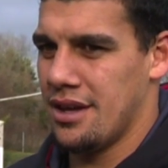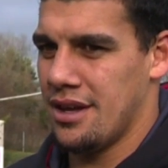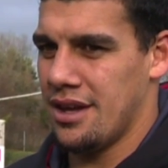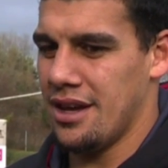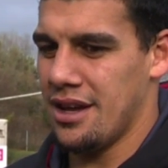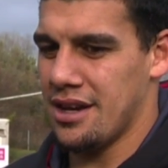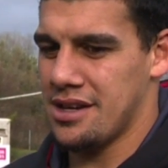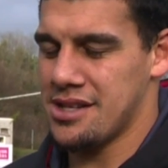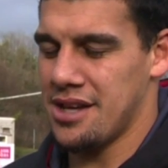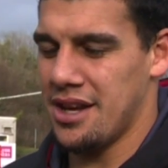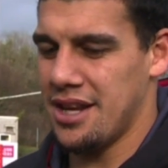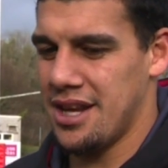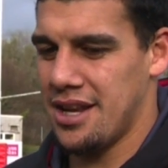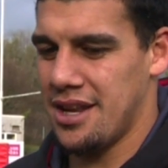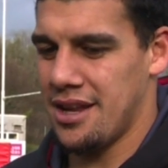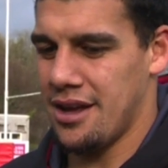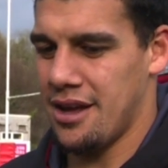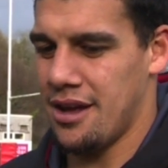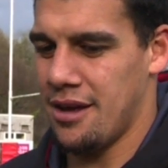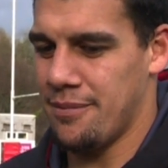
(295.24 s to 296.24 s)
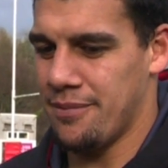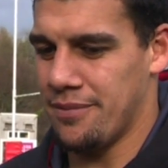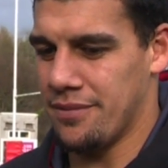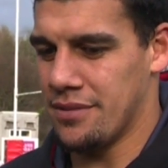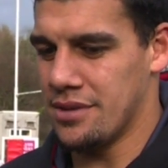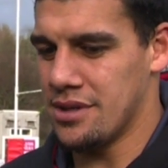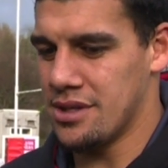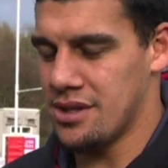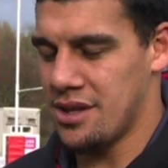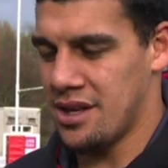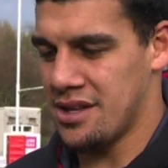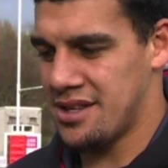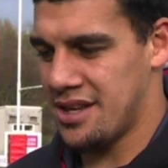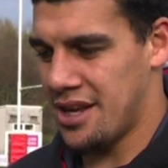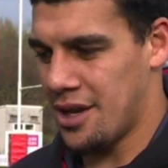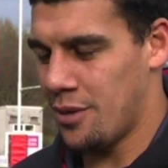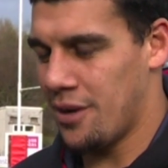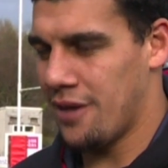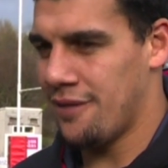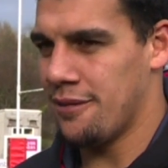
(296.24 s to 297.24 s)
Yeah, excited. It's nice to
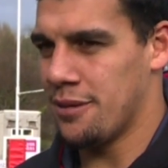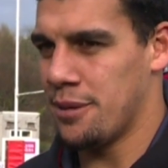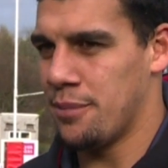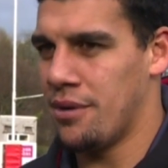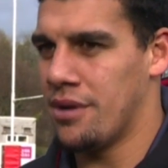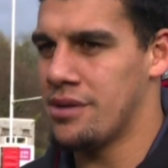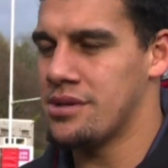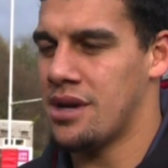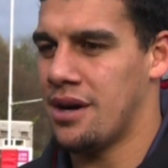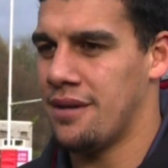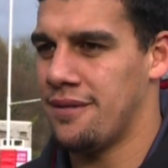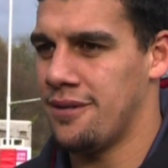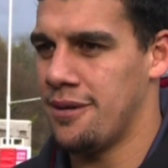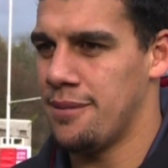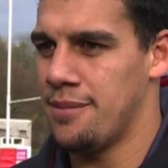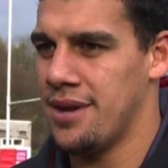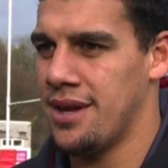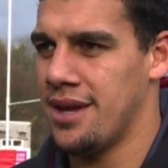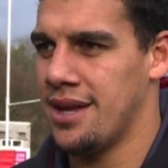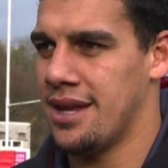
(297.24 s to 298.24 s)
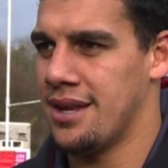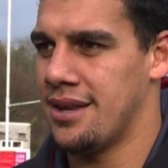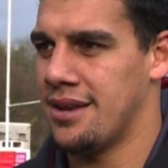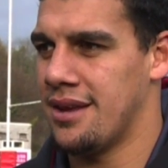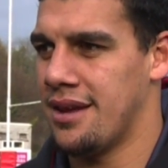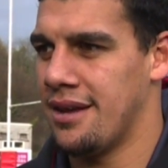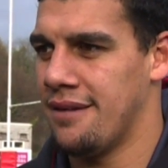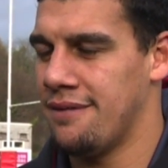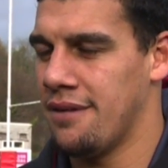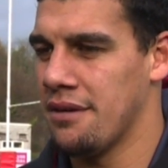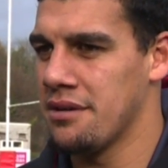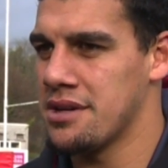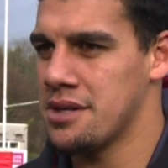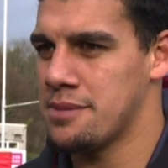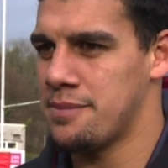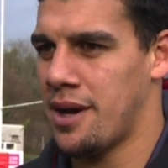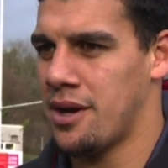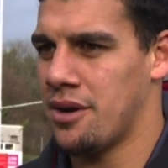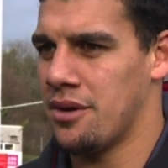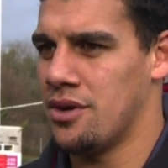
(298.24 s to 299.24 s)
get away from the Pro 12 for a bit and focus
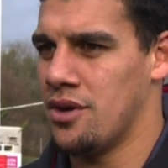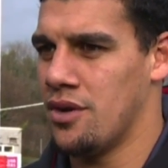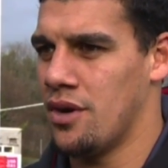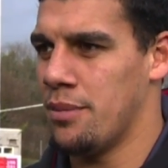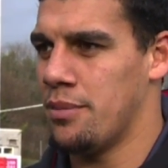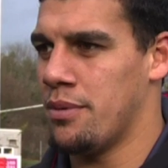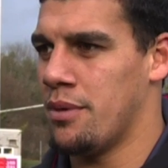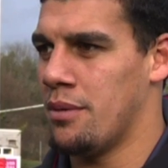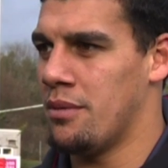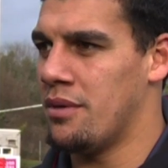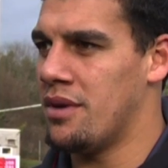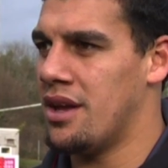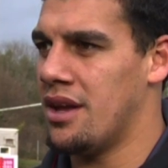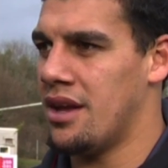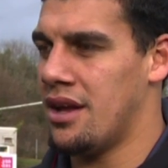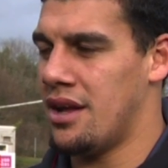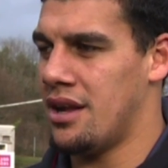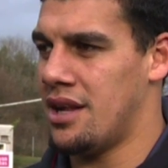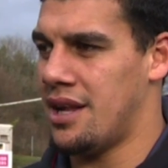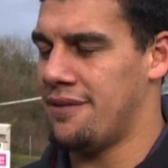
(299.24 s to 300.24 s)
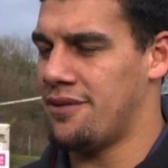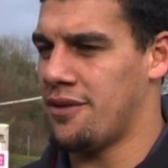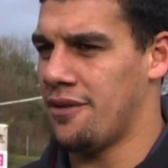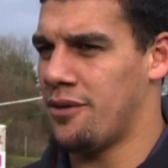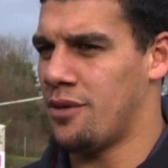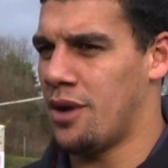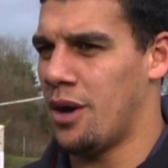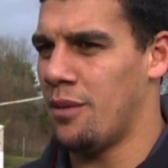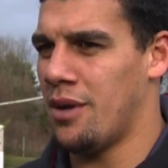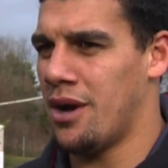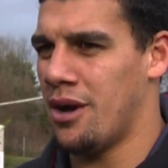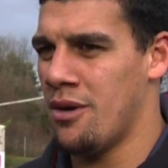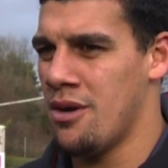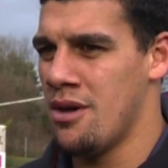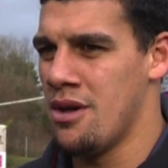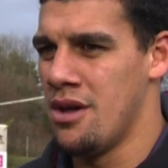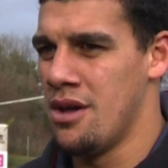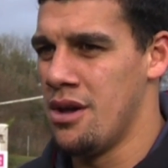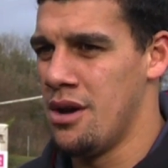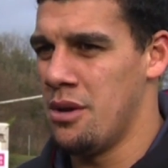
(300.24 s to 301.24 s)
back on Europe, where we left off quite well
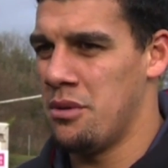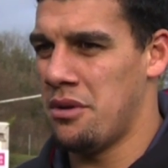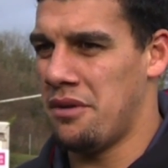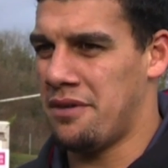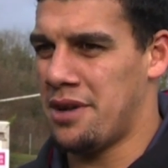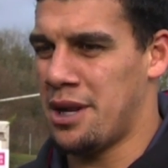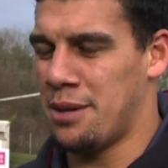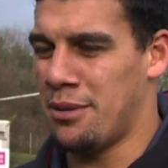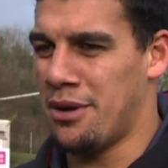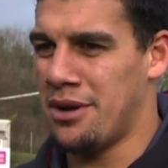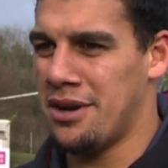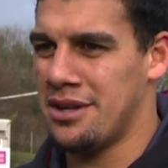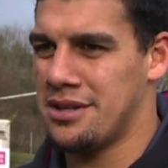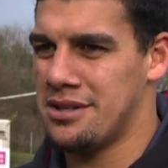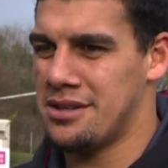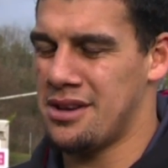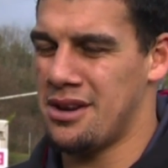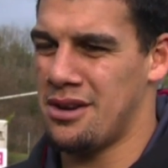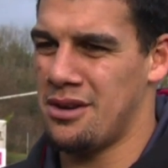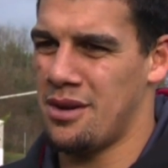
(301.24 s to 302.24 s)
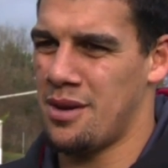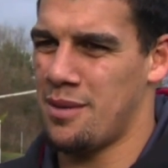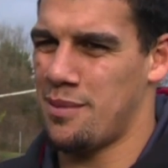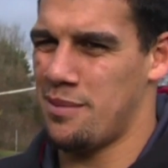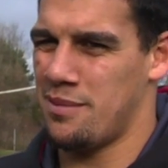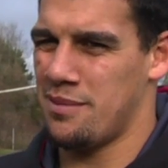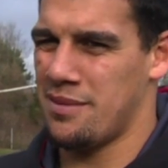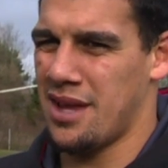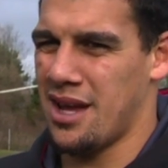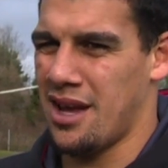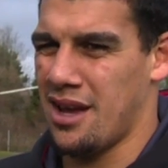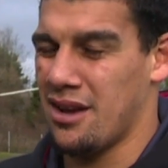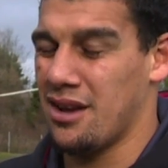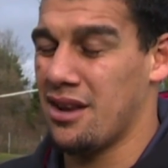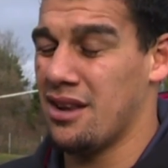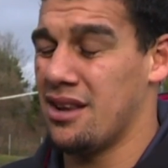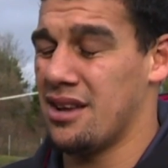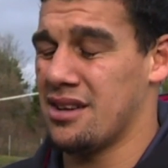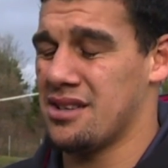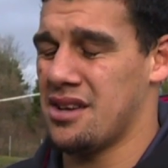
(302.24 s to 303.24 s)
with Clermont, so
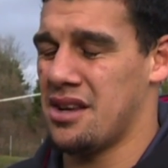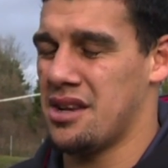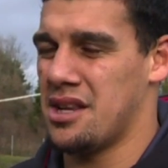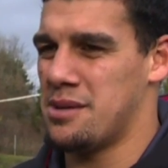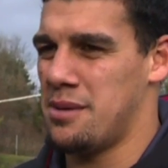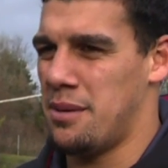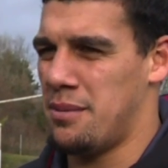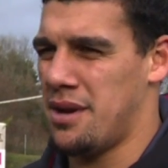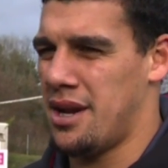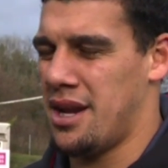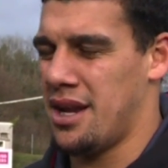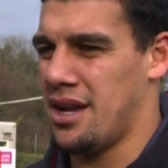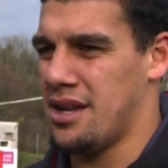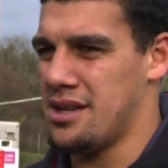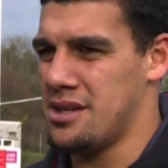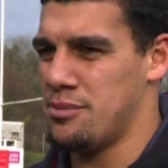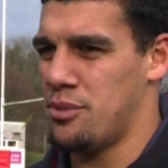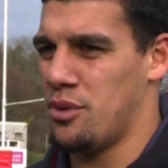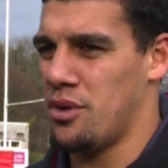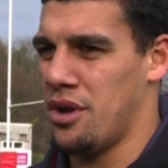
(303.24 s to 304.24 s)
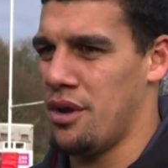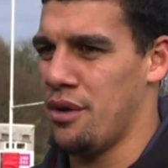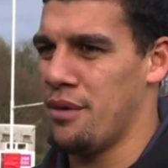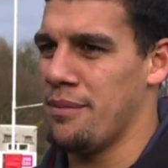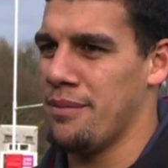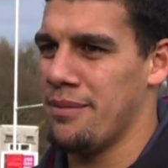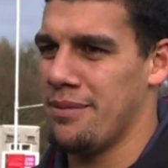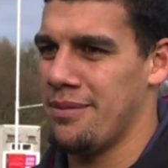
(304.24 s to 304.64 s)
excited to be playing against Bordeaux.